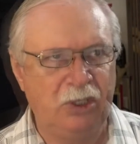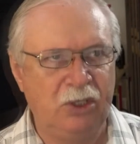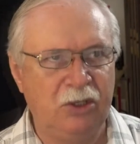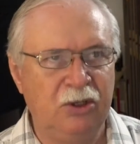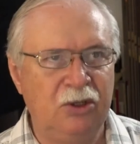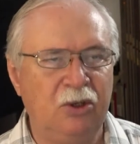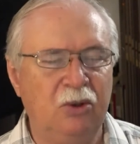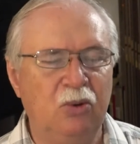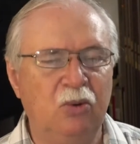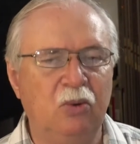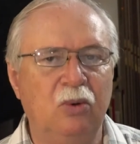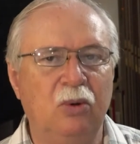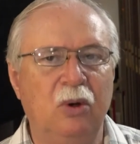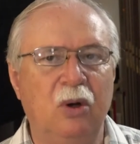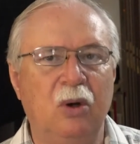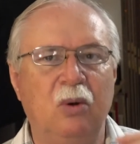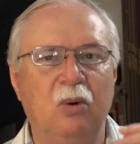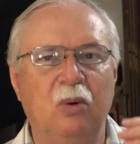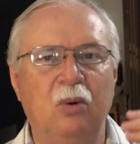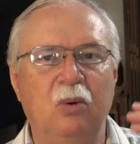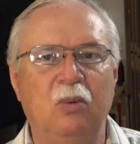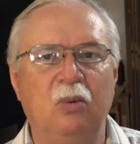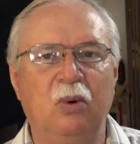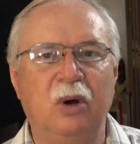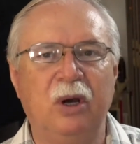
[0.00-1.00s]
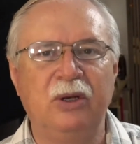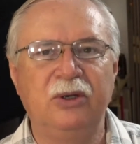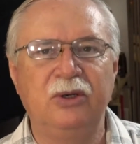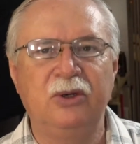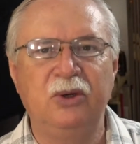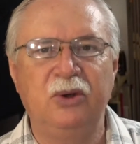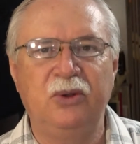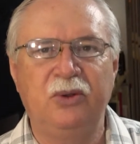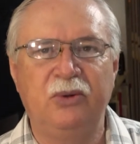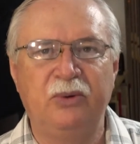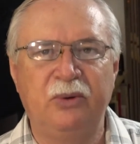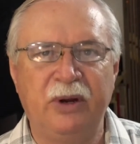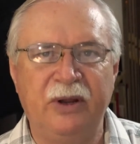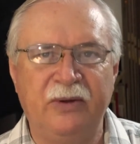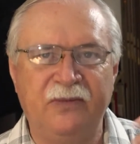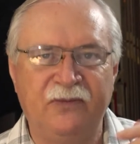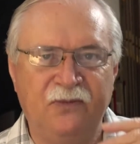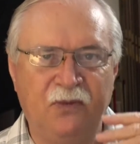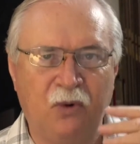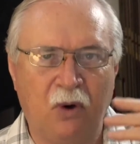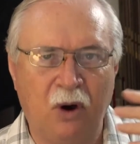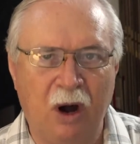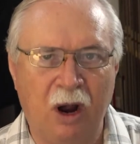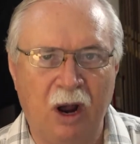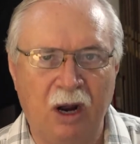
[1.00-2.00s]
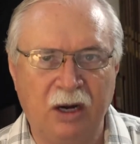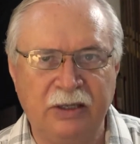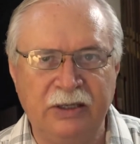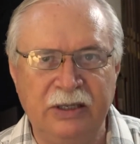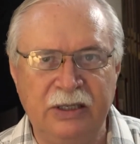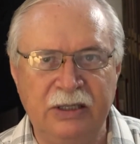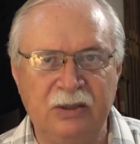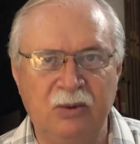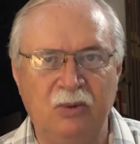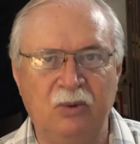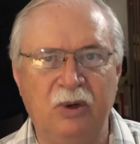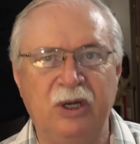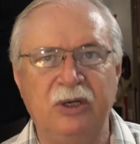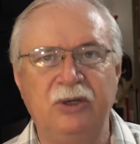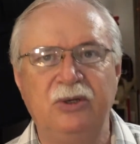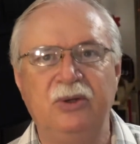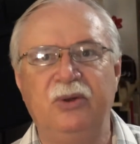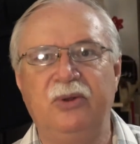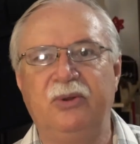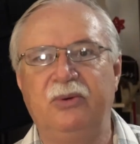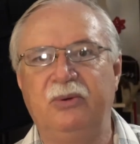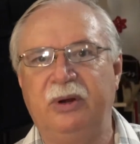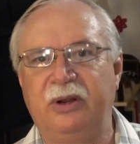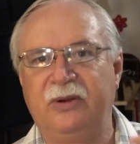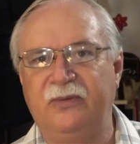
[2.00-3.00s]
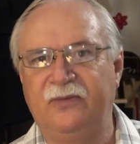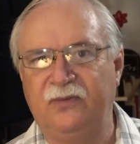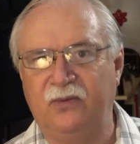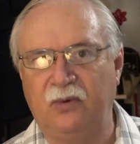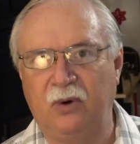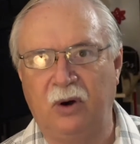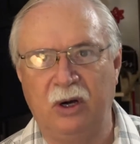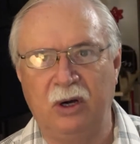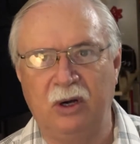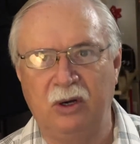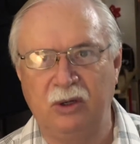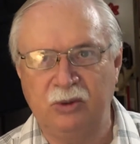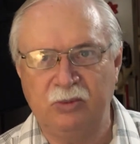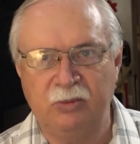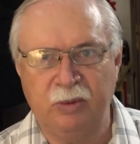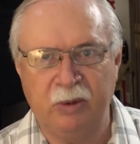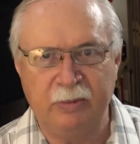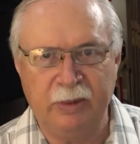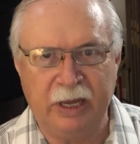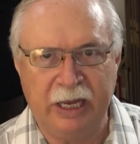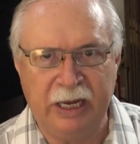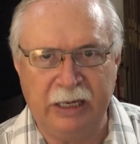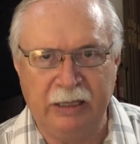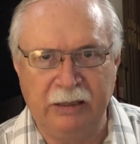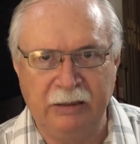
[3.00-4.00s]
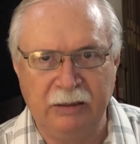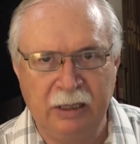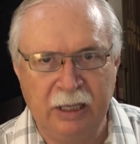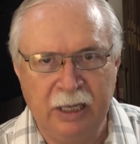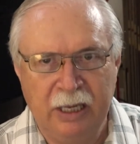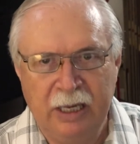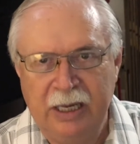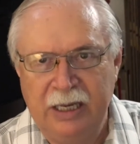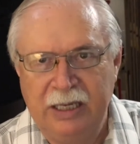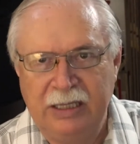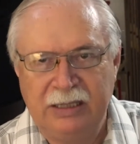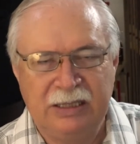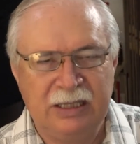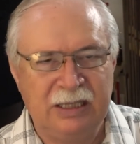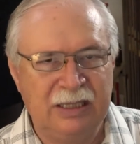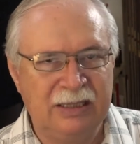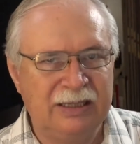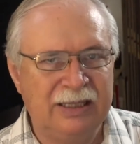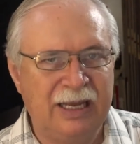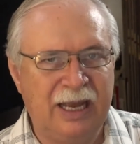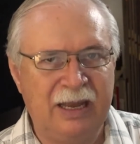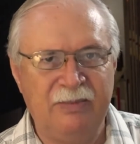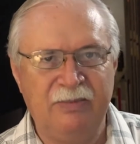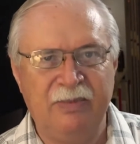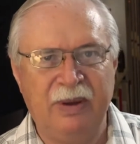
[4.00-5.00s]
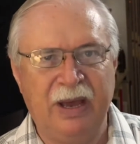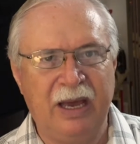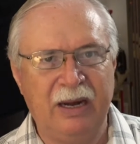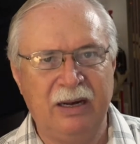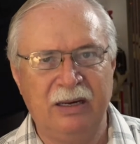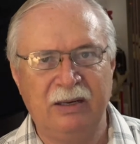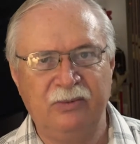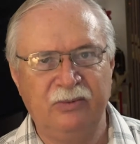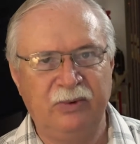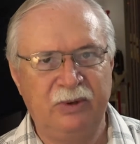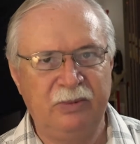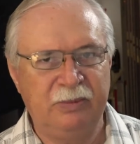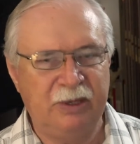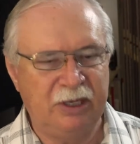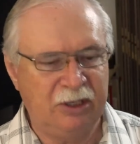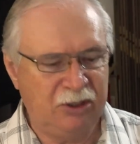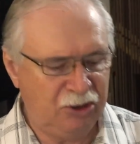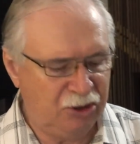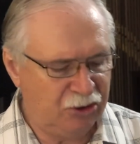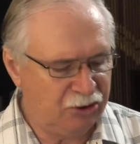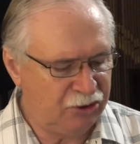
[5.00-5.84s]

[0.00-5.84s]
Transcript: You do one, two, three, and four octaves, or one, two, three, and four notes per beat. It's the same pattern we've been